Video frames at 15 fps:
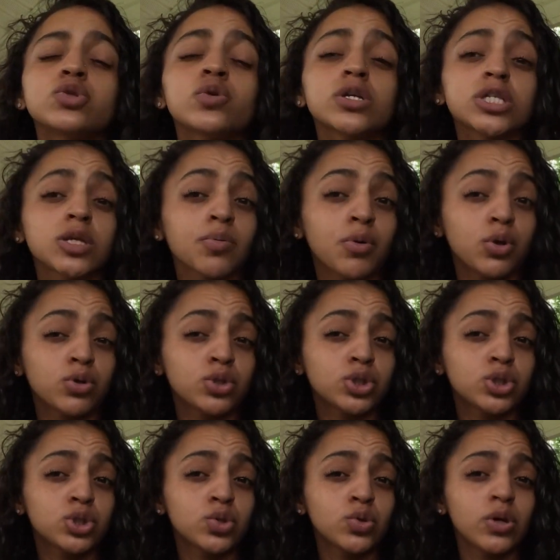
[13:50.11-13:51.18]
you are
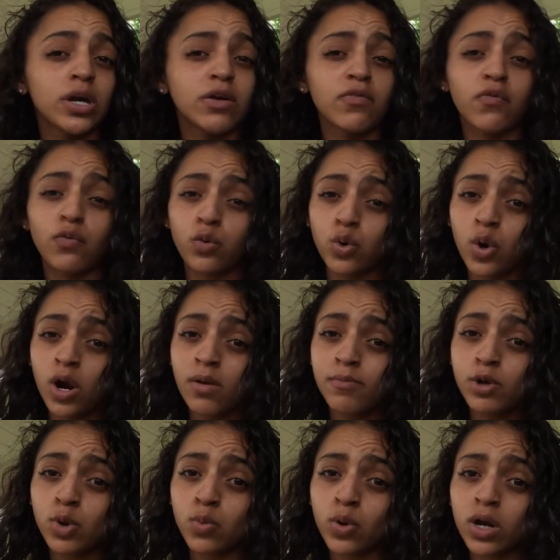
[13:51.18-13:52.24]
supposed to
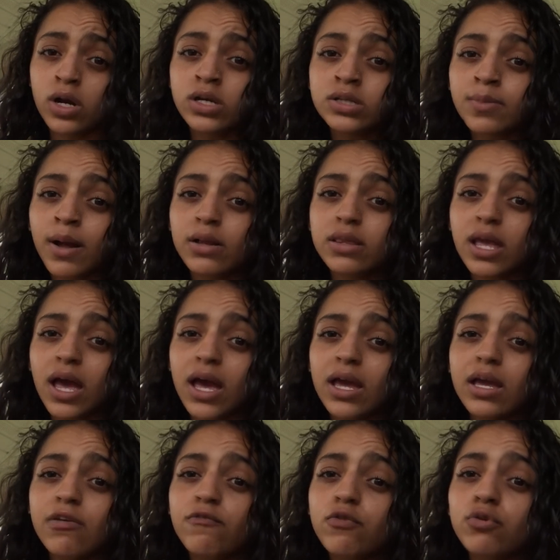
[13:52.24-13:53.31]
inform your workers about
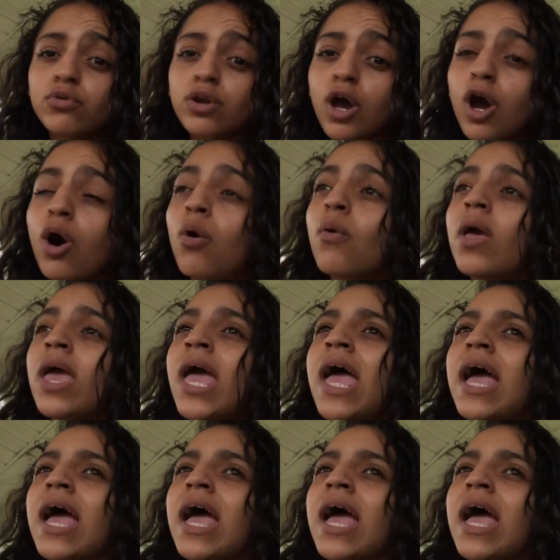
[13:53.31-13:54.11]
that, if you know,